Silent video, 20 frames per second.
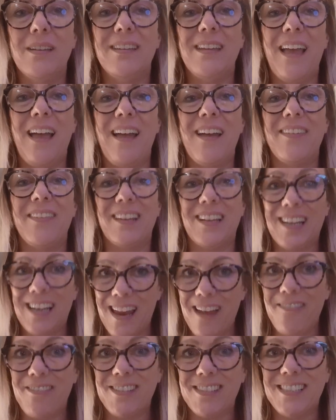yeah, the
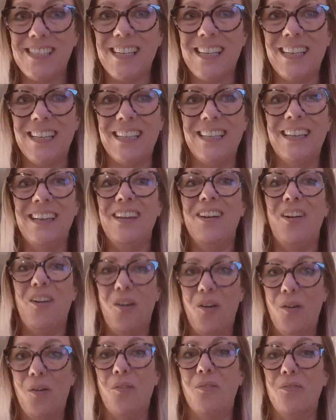clarity
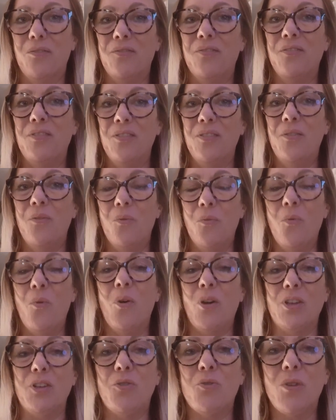of
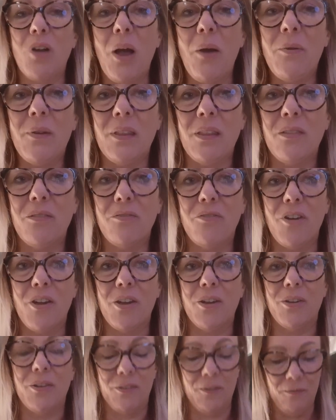what you're going
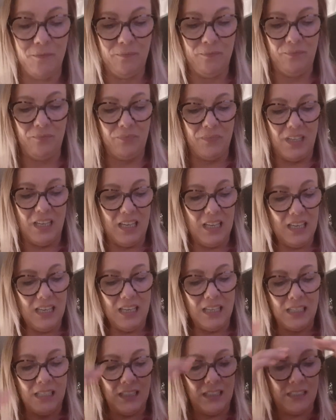through. It
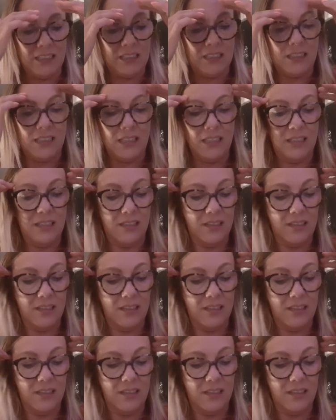is,